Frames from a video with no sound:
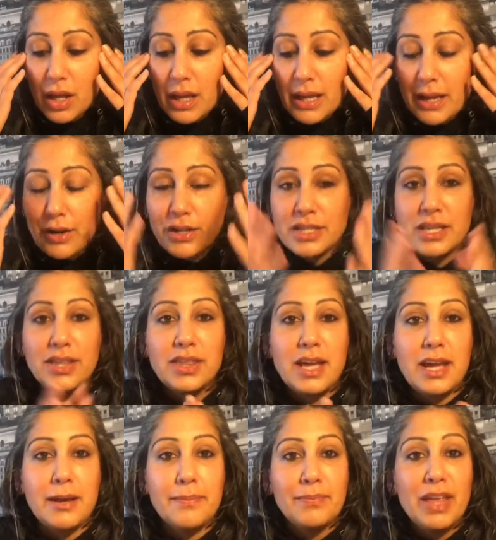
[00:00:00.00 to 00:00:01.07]
here's the
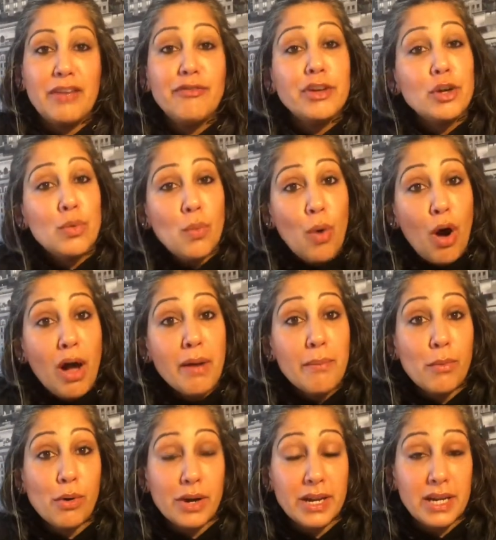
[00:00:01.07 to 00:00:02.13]
thing. If you want
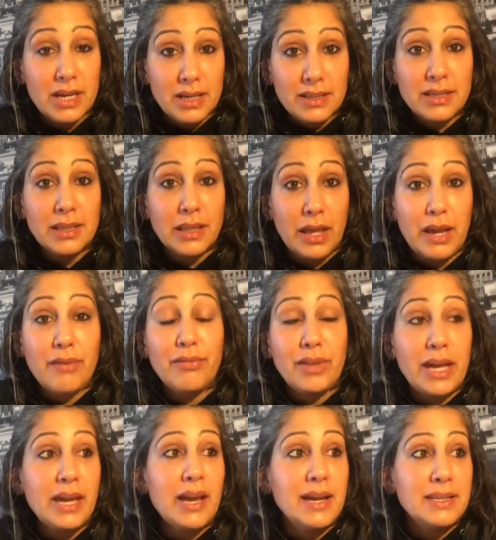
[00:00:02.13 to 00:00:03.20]
more ease in life,
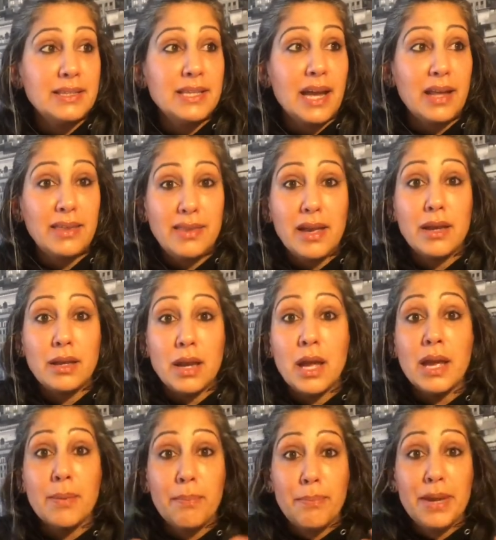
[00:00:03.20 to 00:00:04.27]
like I said, then
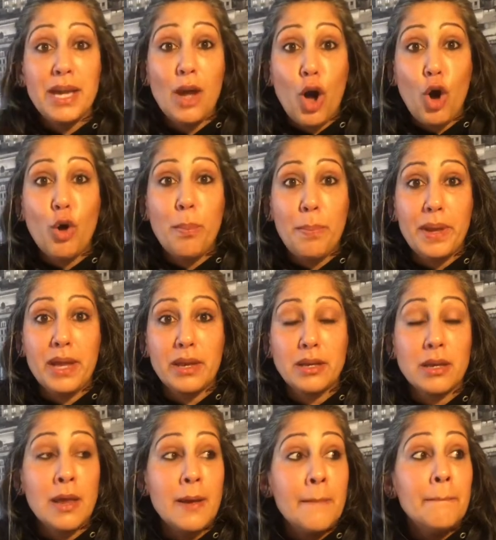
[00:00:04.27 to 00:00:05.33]
be
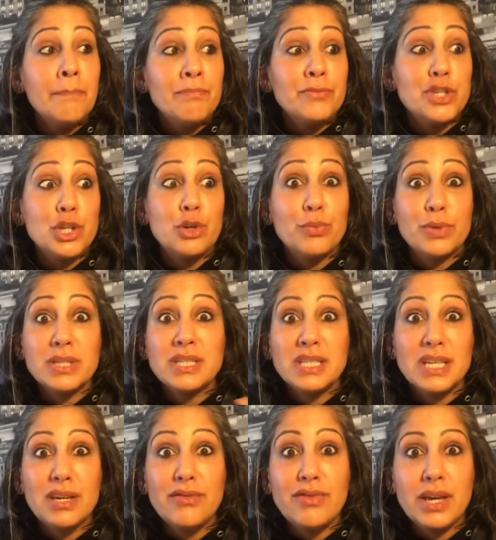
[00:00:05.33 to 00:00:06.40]
open to
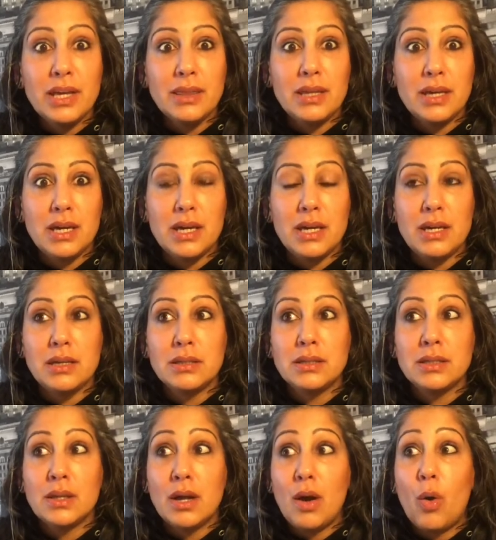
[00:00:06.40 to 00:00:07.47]
receiving the
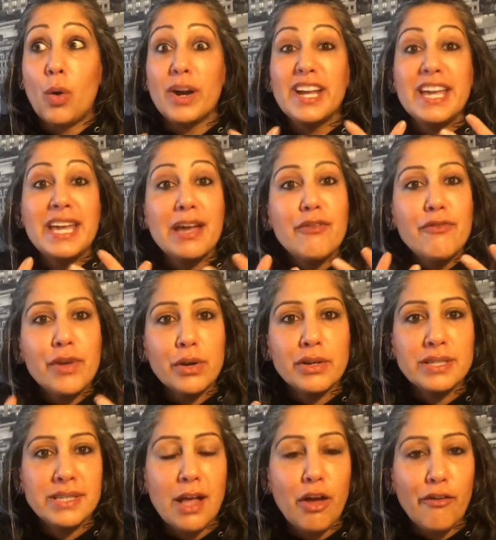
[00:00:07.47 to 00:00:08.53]
ease, or give
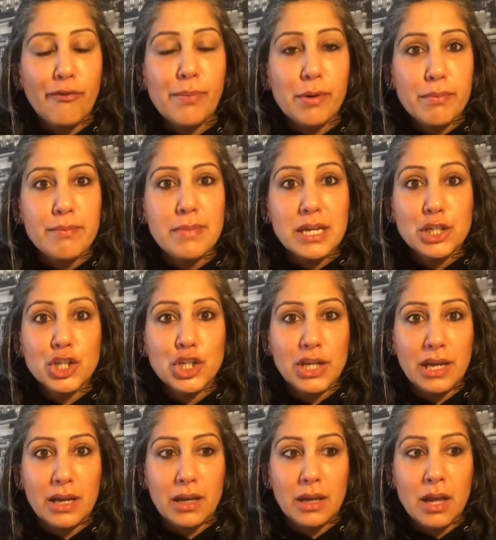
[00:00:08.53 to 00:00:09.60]
yourself
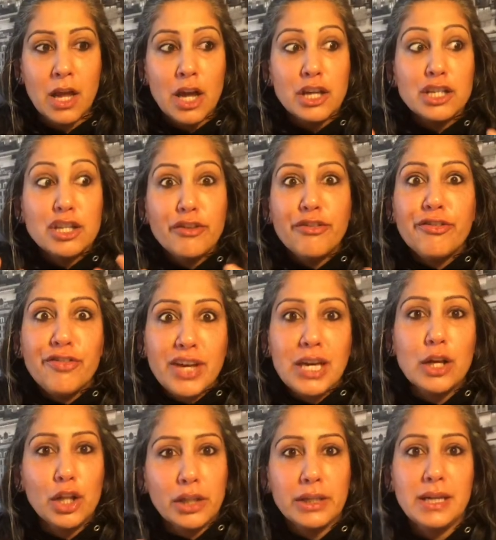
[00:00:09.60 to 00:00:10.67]
permission to
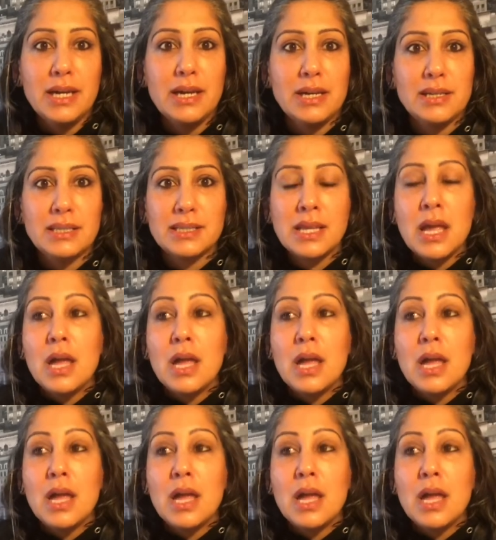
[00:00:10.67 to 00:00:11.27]
feel ease.